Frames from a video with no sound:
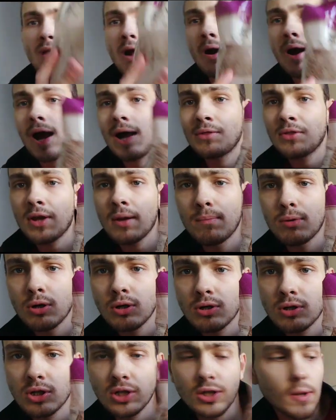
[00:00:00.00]
And I
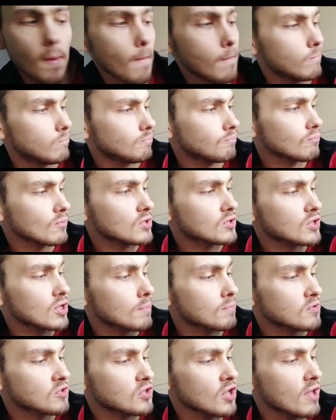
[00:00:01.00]
bought some
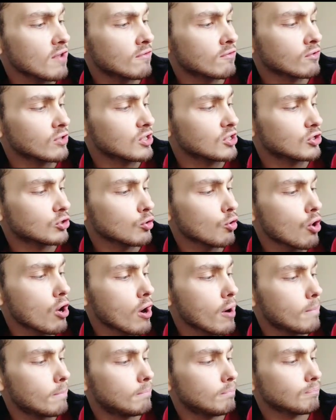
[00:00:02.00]
savory
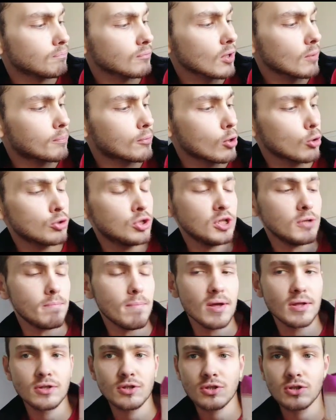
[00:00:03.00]
soya protein
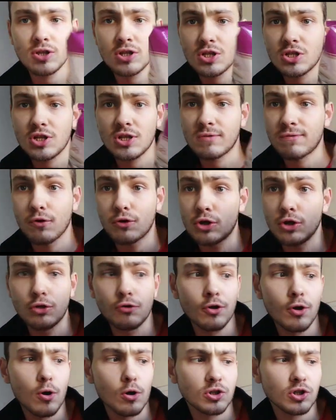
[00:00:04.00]
mints. This is just for
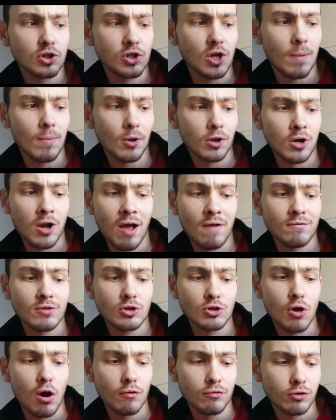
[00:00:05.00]
curiosity. I'm not going to have this
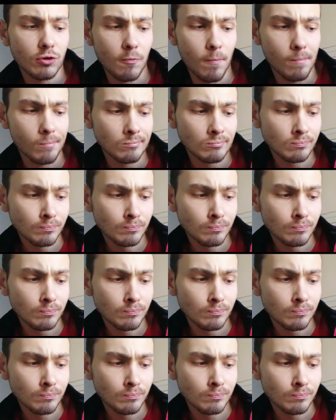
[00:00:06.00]
often,